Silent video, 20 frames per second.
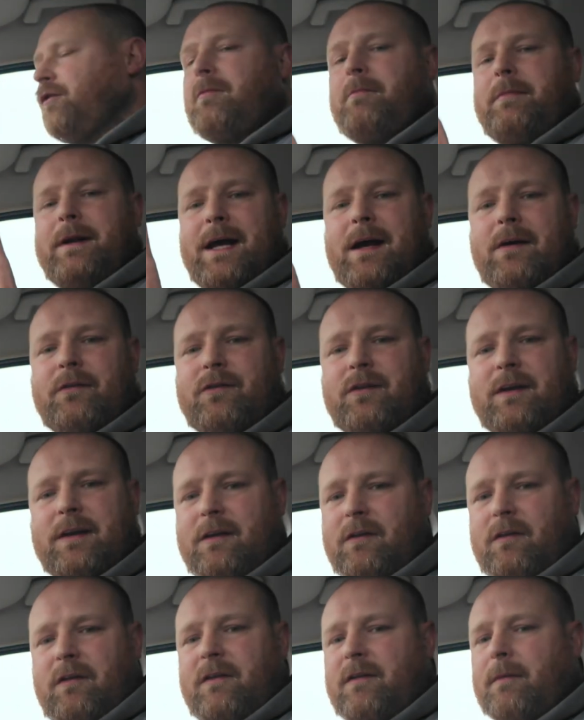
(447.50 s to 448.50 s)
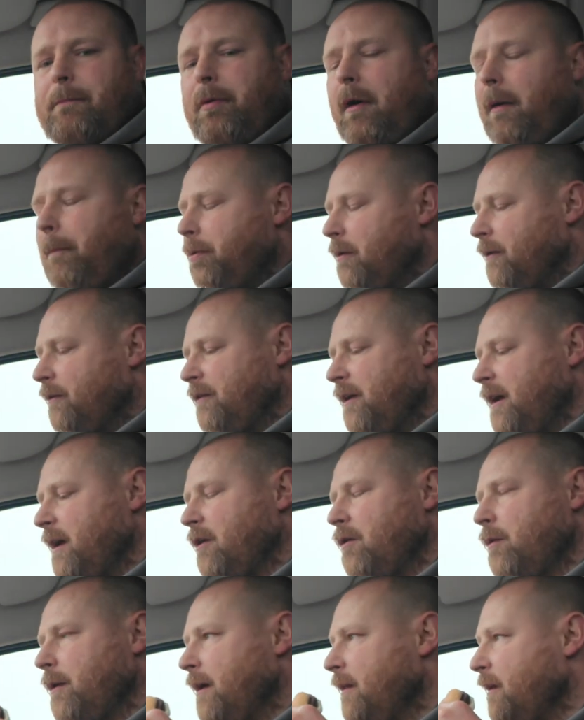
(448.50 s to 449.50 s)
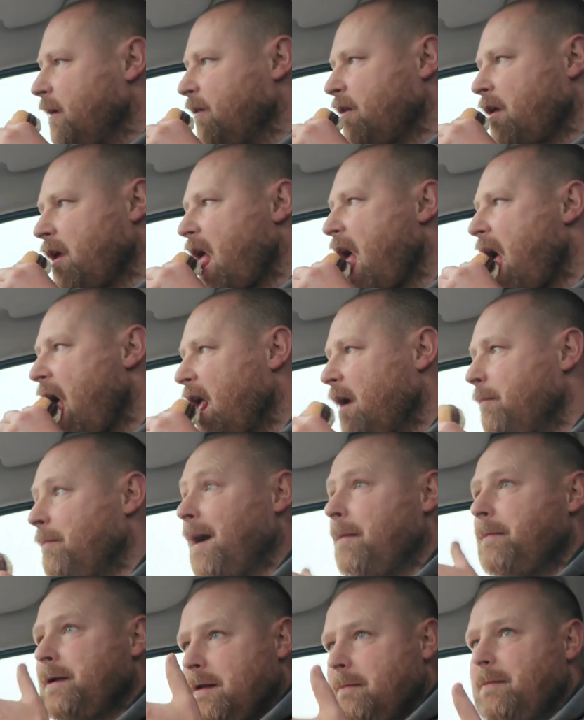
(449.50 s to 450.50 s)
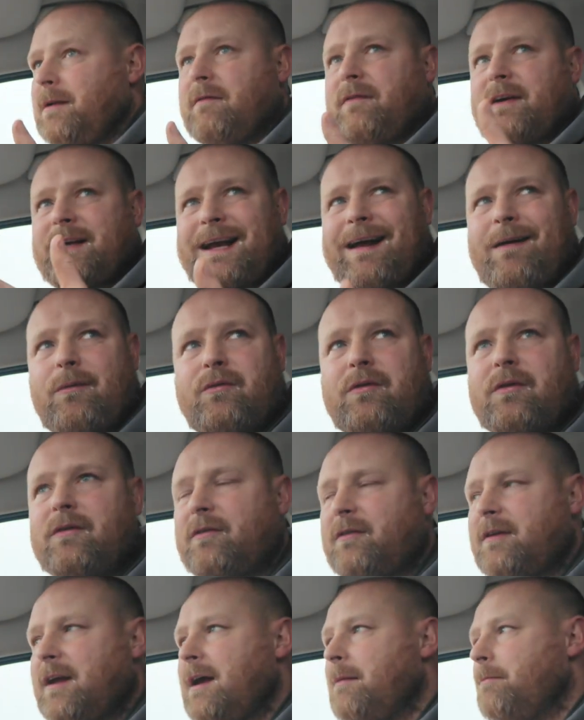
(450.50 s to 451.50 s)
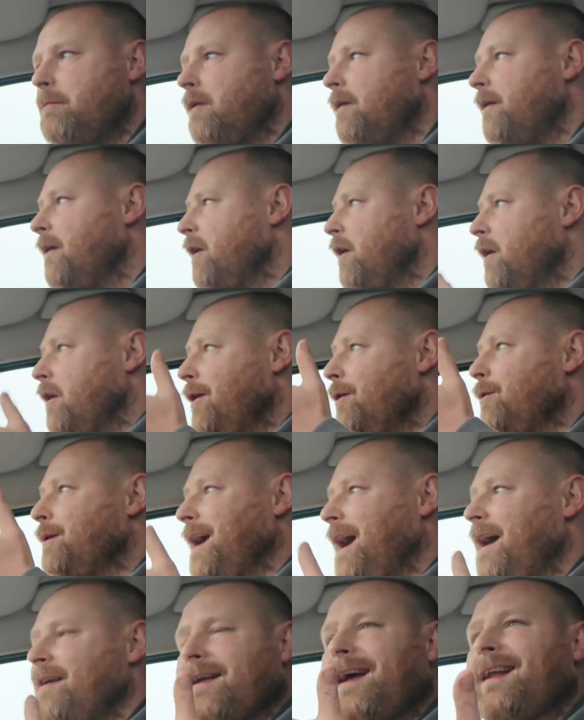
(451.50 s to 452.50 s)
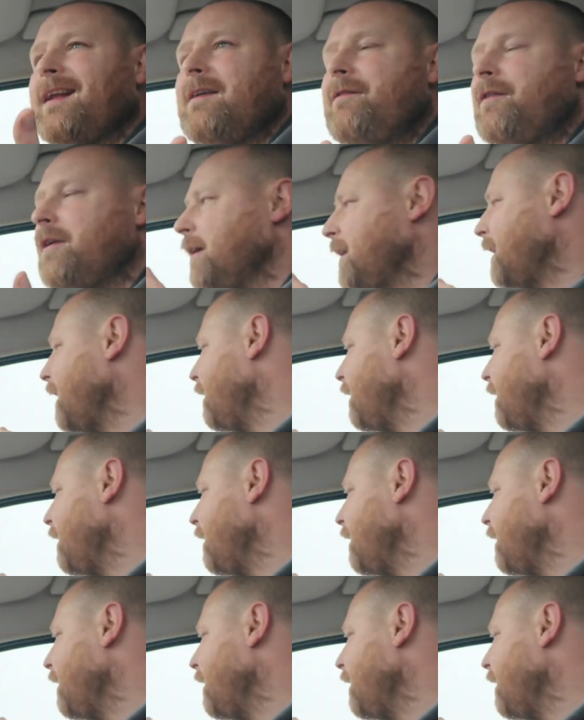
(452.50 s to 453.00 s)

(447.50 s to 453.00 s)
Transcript: somebody else here. This is a popular takeaway, this. It might be in the middle of a council estate, but who cares? I live on a